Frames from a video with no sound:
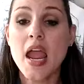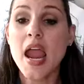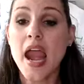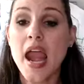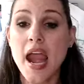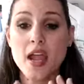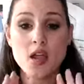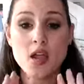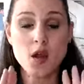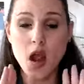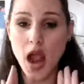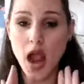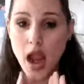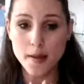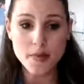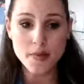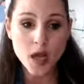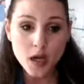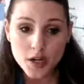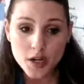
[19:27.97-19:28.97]
And I'm
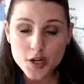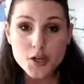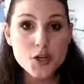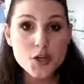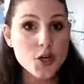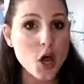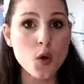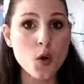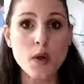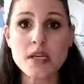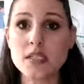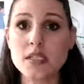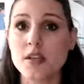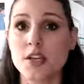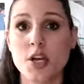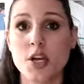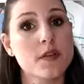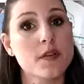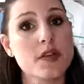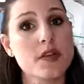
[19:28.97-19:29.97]
not going to go into the
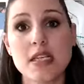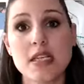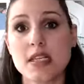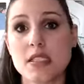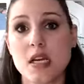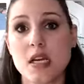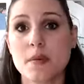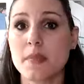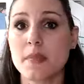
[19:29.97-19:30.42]
nervous system